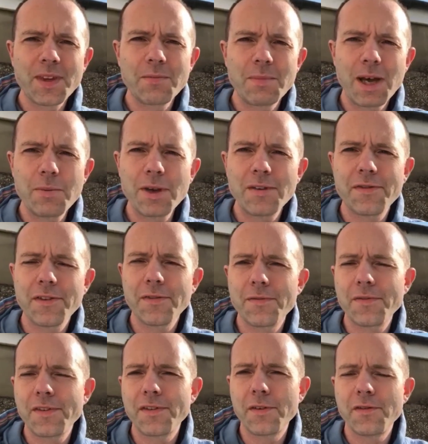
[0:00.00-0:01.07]
maybe if
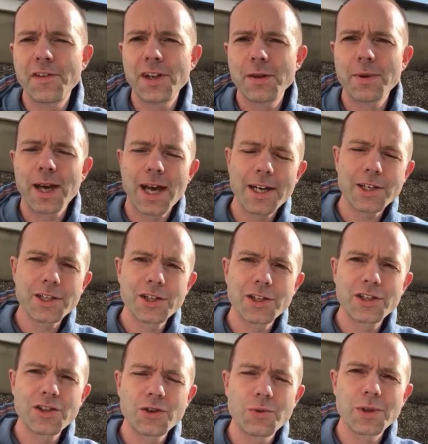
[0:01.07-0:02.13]
you're feeling a bit
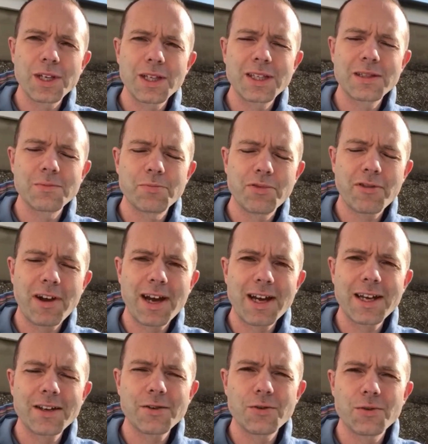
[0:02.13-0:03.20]
anxious or need some
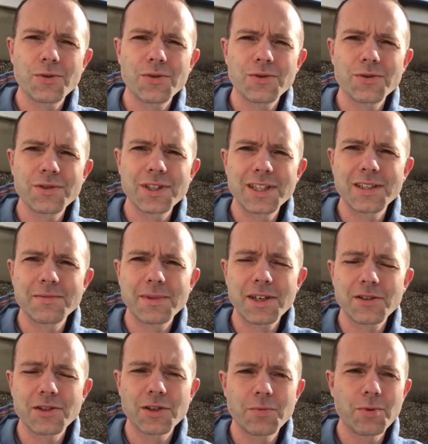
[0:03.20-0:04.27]
prayer or need some
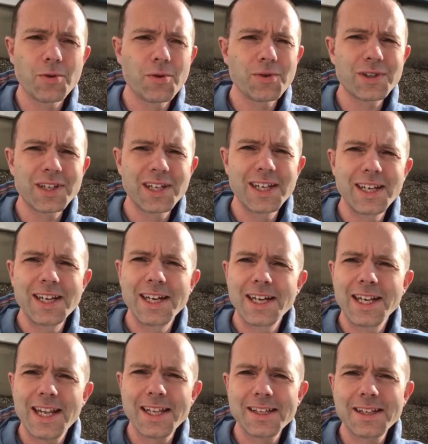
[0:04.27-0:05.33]
extra support,
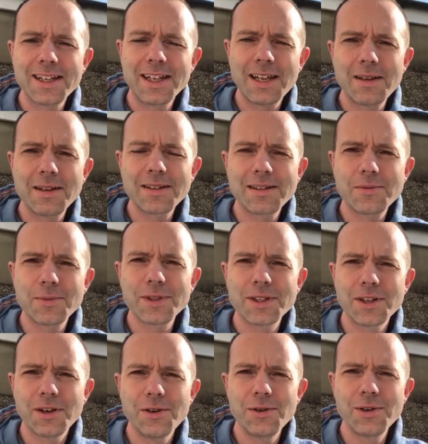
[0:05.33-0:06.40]
let someone
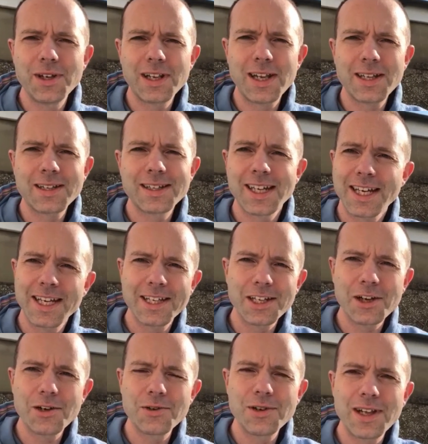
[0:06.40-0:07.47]
know. Let Nikki
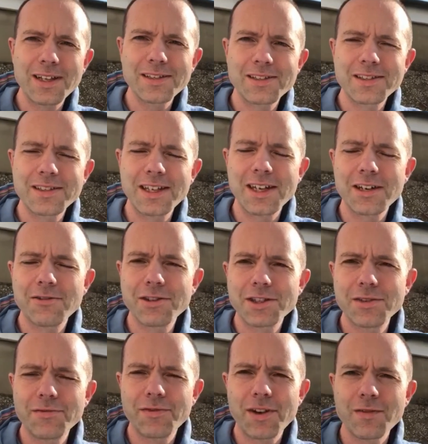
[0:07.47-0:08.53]
know. Let a
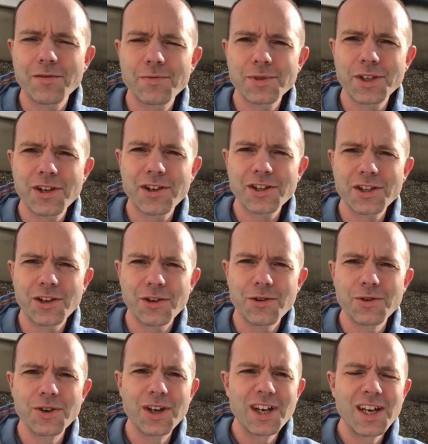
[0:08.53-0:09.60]
Christian friend from church
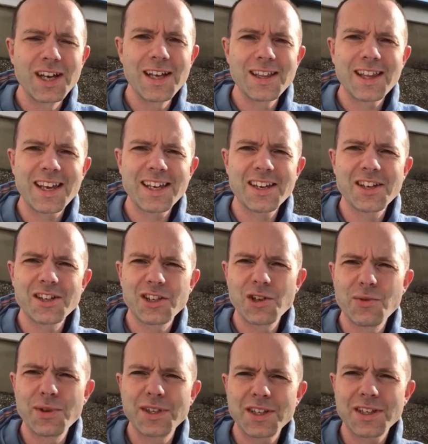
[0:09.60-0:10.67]
know that you could
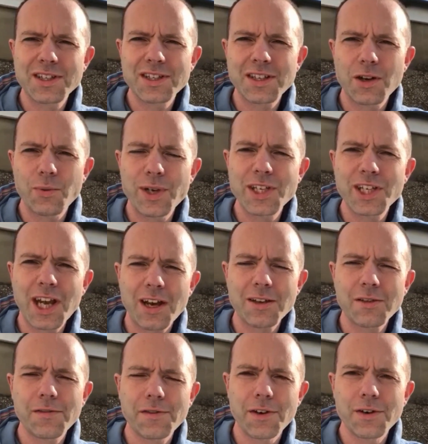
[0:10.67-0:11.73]
do with just a wee chat
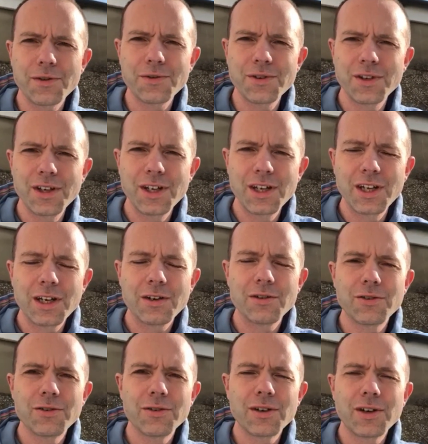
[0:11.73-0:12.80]
on the phone
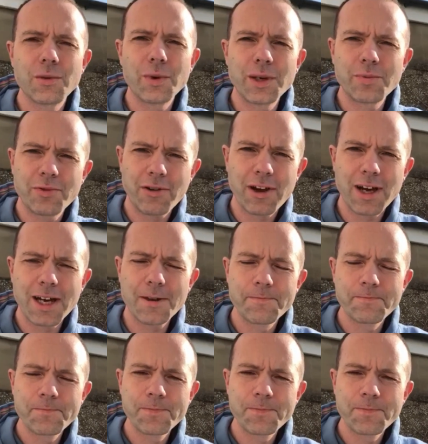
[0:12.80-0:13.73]
or a wee prayer,